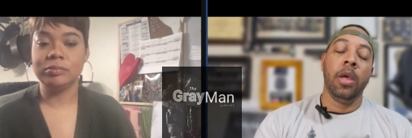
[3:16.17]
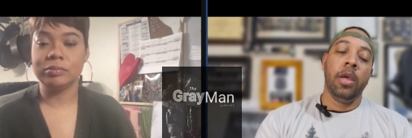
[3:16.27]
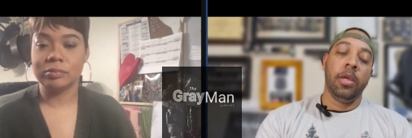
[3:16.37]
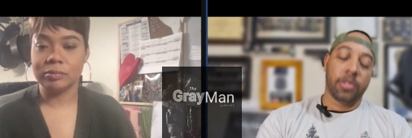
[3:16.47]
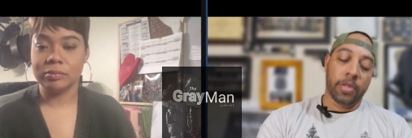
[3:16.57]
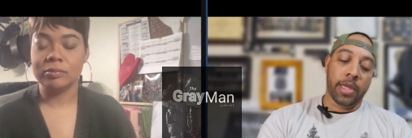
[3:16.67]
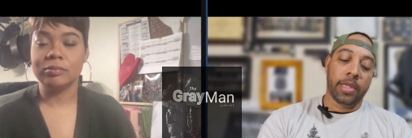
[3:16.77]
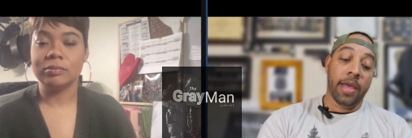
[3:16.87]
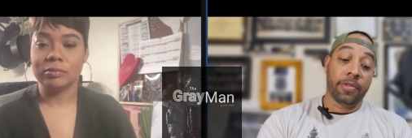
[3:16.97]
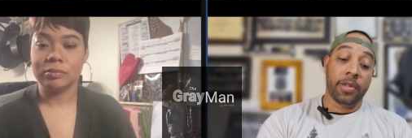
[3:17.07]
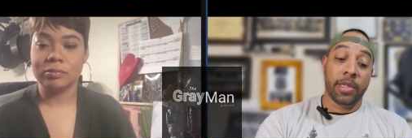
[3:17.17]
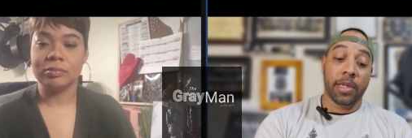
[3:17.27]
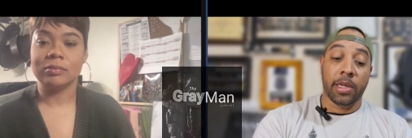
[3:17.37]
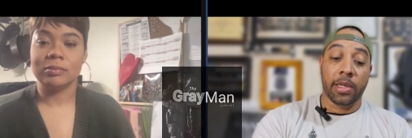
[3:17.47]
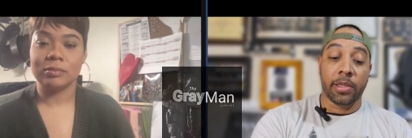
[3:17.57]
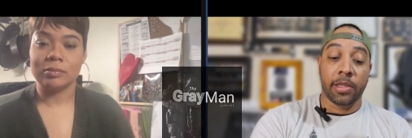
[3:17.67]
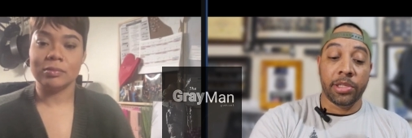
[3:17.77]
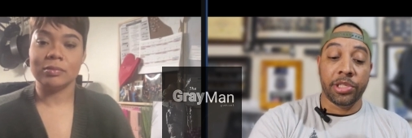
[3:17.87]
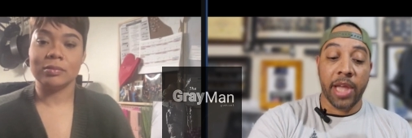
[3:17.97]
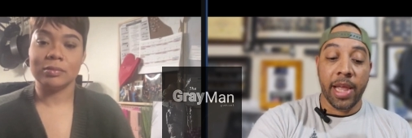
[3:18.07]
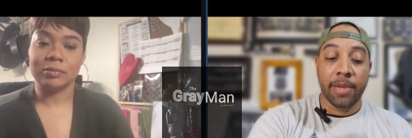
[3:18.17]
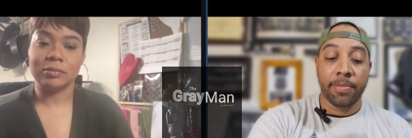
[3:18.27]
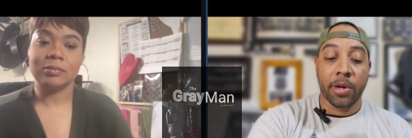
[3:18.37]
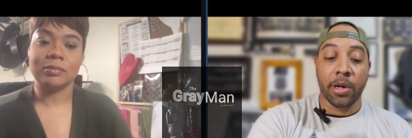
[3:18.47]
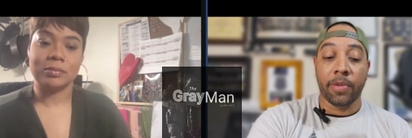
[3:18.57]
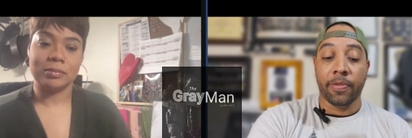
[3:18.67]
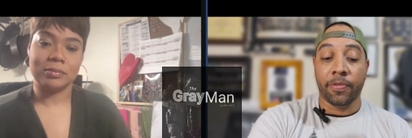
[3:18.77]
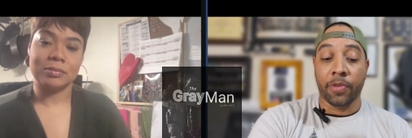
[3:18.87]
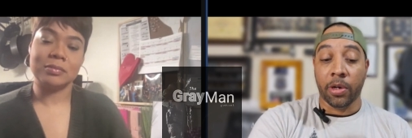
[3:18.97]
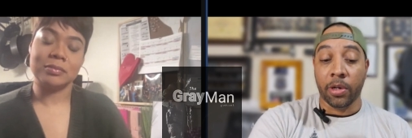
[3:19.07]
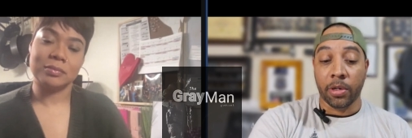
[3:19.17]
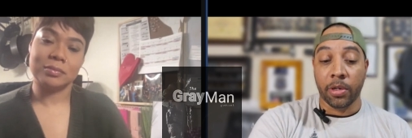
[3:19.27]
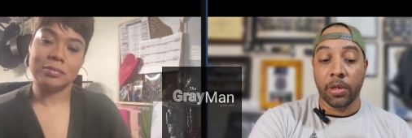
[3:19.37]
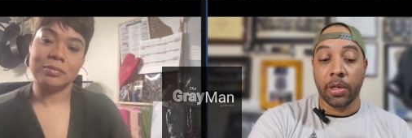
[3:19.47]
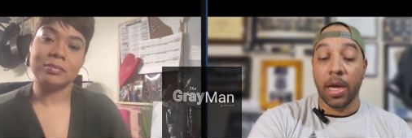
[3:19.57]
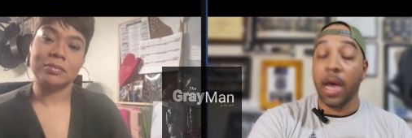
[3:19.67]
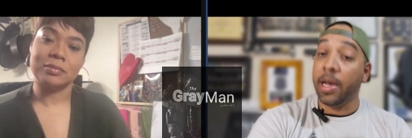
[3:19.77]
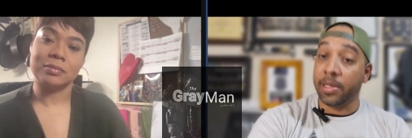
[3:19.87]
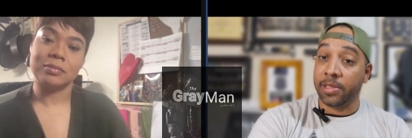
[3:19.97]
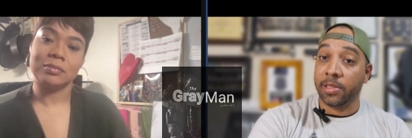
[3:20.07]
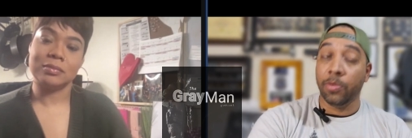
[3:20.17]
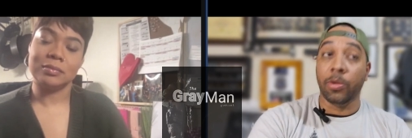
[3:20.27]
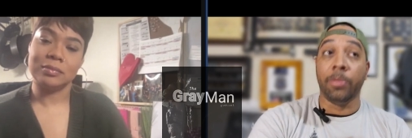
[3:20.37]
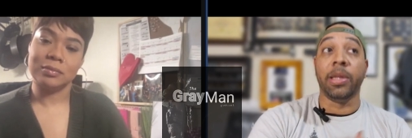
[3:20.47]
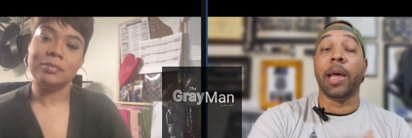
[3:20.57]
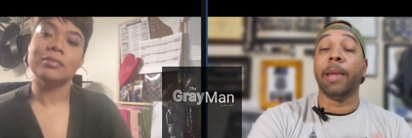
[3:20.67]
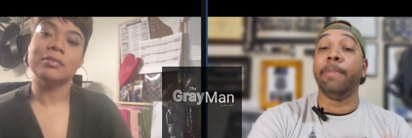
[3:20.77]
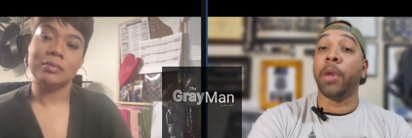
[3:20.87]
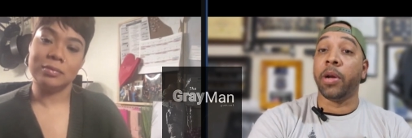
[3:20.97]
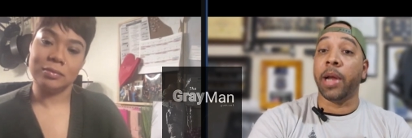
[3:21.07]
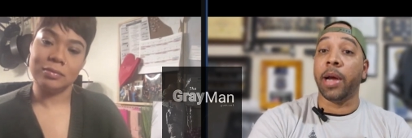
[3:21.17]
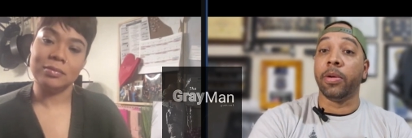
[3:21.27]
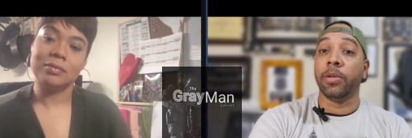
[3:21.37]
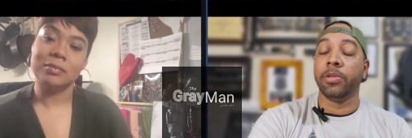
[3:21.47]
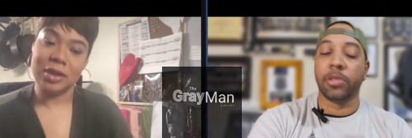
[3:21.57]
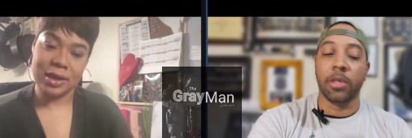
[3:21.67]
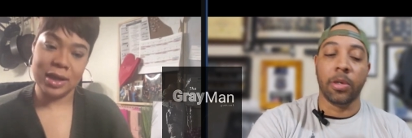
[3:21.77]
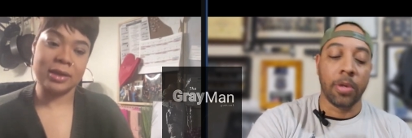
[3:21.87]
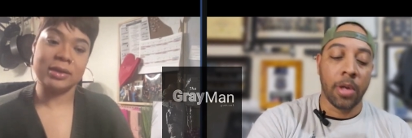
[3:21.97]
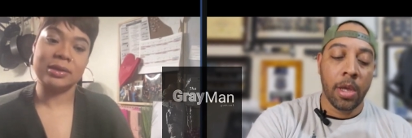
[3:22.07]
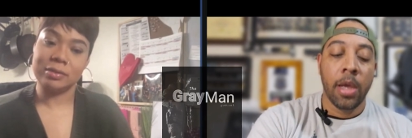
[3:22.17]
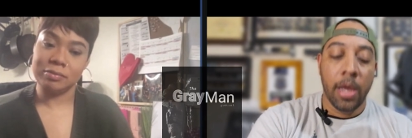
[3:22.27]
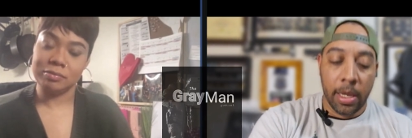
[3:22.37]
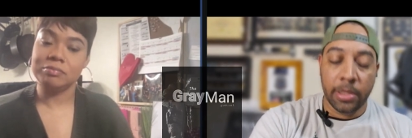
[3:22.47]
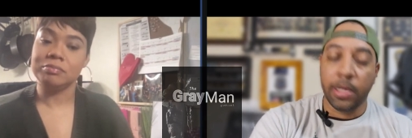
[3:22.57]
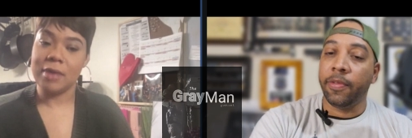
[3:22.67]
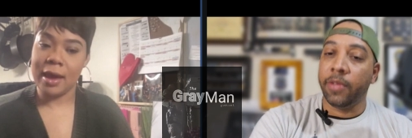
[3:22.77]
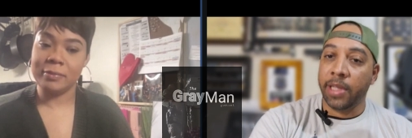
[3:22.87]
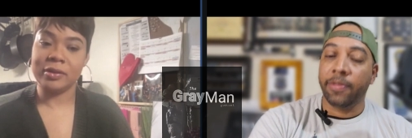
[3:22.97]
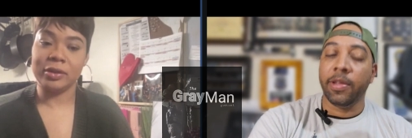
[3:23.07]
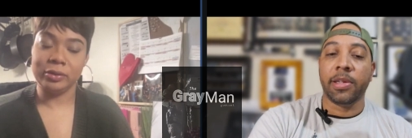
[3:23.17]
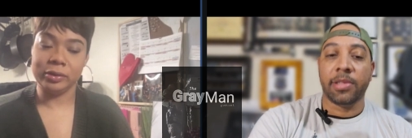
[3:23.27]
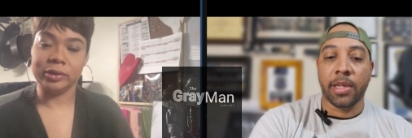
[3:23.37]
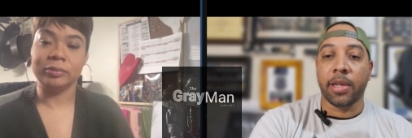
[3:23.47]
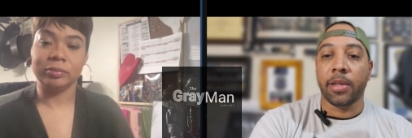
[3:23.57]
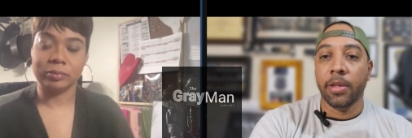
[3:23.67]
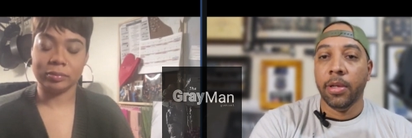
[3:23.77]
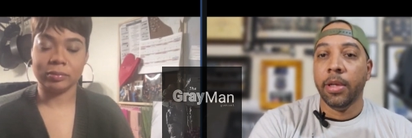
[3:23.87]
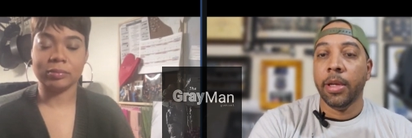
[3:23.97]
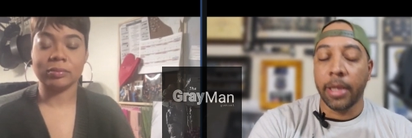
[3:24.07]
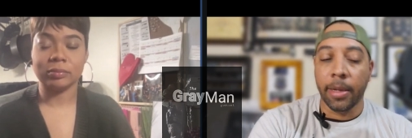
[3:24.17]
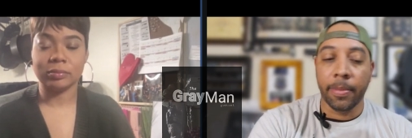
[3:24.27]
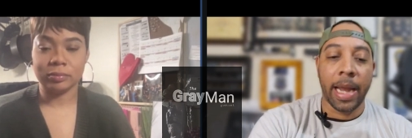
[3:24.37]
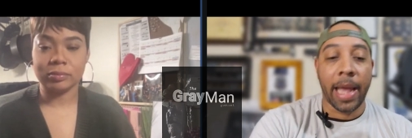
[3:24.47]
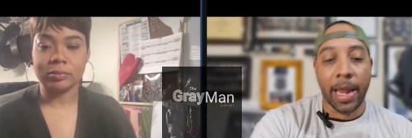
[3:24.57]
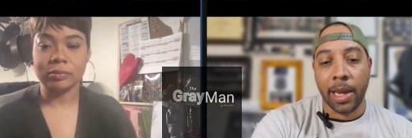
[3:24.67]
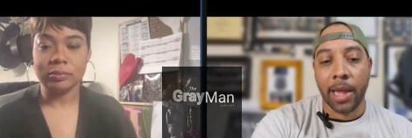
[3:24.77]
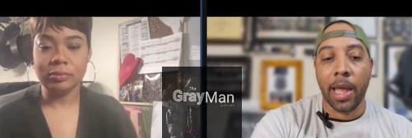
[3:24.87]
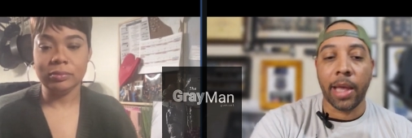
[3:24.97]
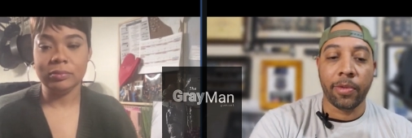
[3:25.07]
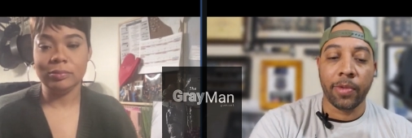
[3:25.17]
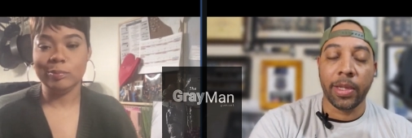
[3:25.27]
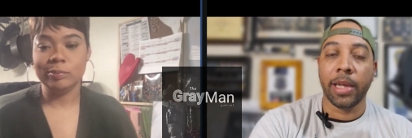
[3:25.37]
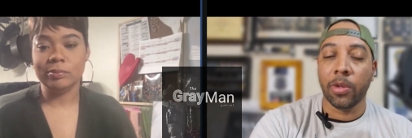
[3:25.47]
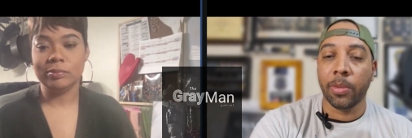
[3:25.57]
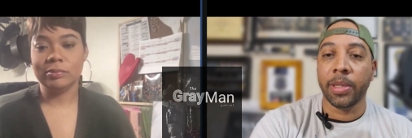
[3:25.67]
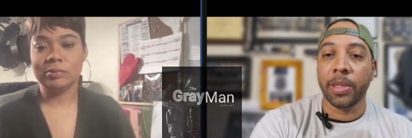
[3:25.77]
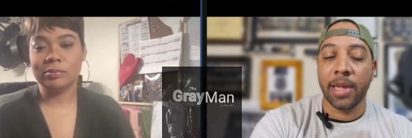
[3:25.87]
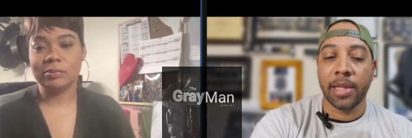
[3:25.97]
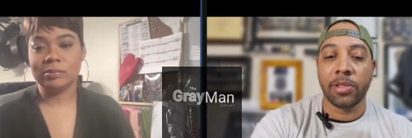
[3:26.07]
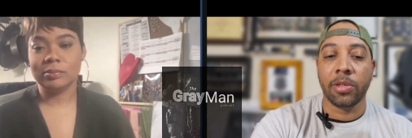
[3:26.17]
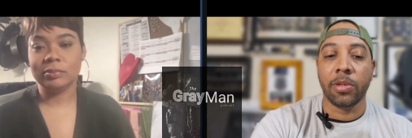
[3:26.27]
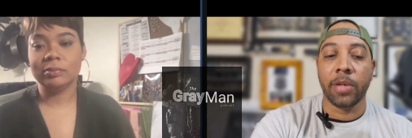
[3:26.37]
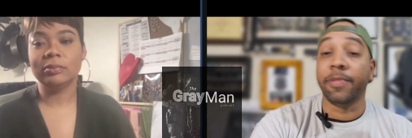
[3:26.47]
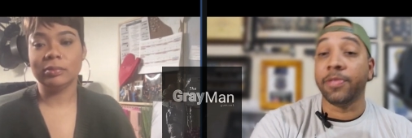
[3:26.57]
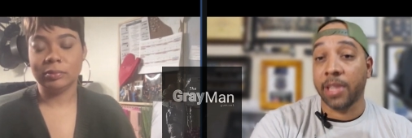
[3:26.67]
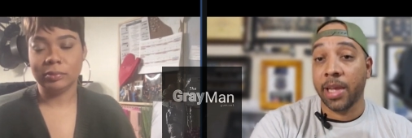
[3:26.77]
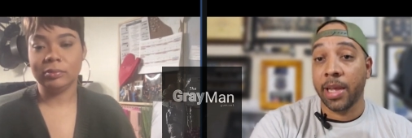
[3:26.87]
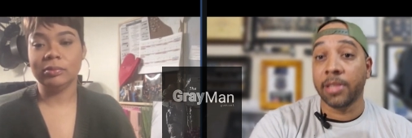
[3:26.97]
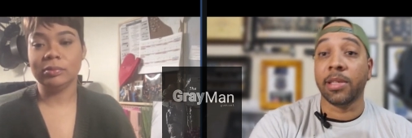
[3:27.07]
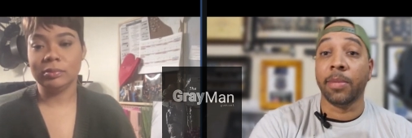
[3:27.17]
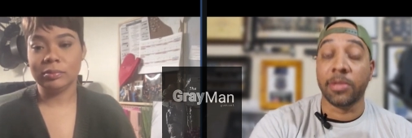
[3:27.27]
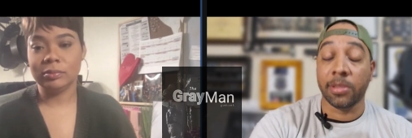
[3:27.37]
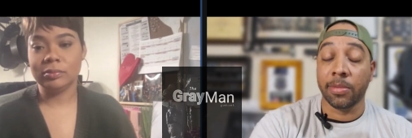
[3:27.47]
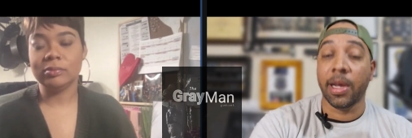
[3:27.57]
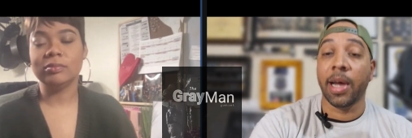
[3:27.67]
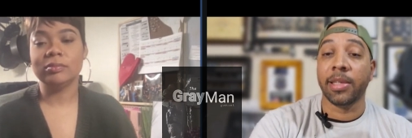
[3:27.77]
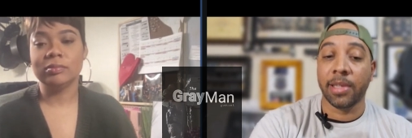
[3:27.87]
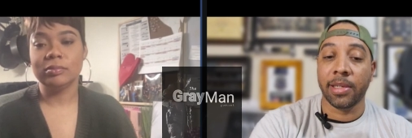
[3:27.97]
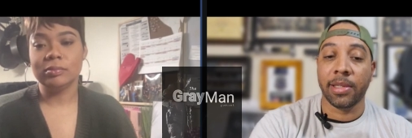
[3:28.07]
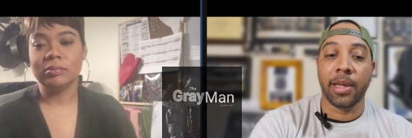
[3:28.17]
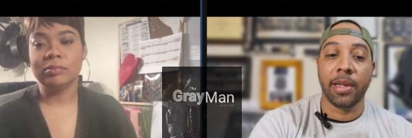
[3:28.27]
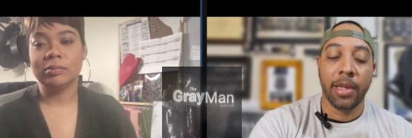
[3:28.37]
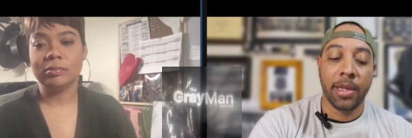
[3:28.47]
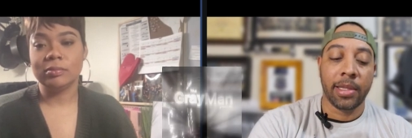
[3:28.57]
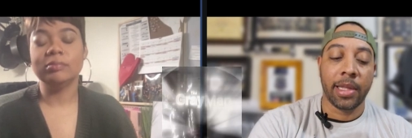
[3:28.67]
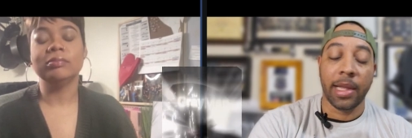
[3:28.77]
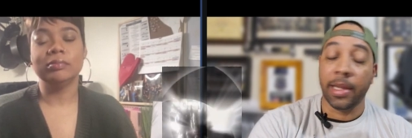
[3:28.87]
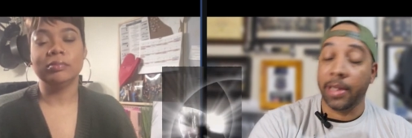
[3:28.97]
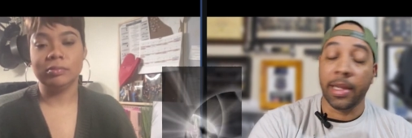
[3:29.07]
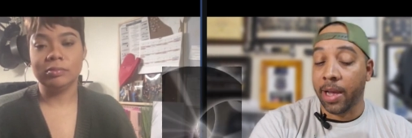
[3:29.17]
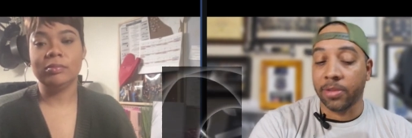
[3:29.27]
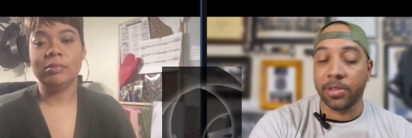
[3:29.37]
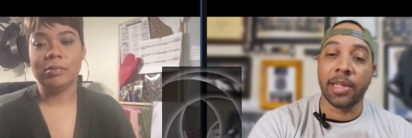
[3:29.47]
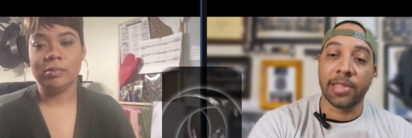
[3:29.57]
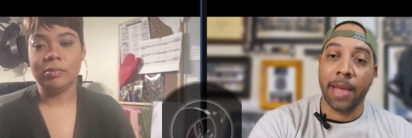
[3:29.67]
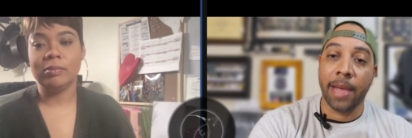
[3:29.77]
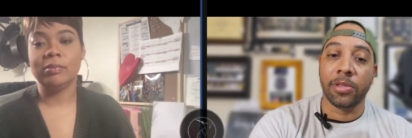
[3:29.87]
Speaker 1: so yeah, definitely uh the jaded part for us would be like burnout. So yes, definitely, definitely understand. Absolutely. Yep, and I, I, can I can relate a little bit to that too. And I've seen some some guys like that that and gals that that's happened